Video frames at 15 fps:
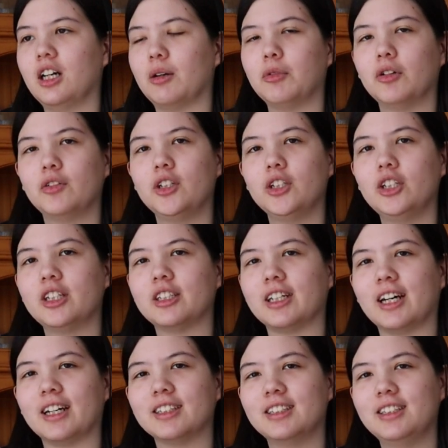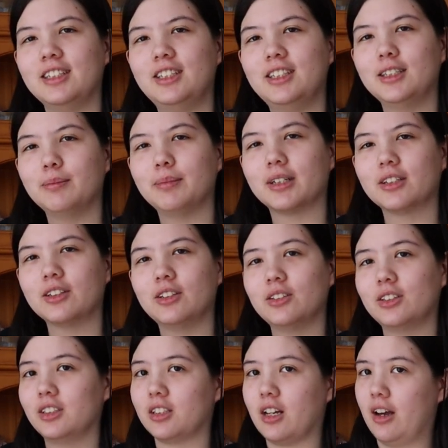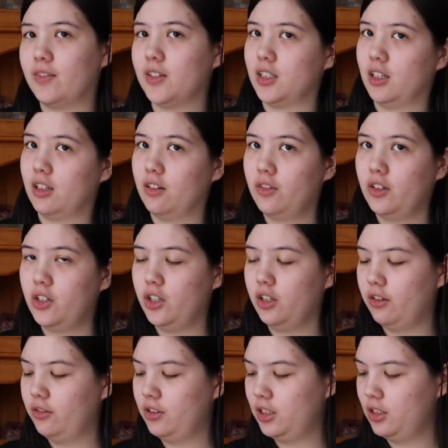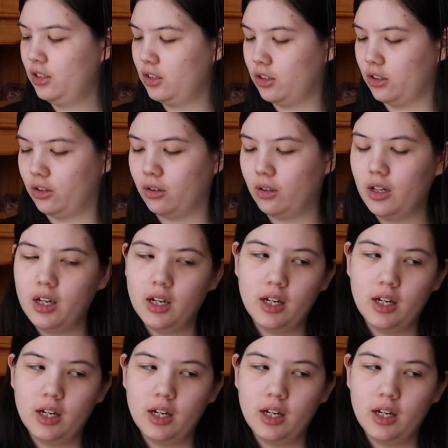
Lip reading: I'm not very good at hand stitching buttonholes because I haven't done it very often, so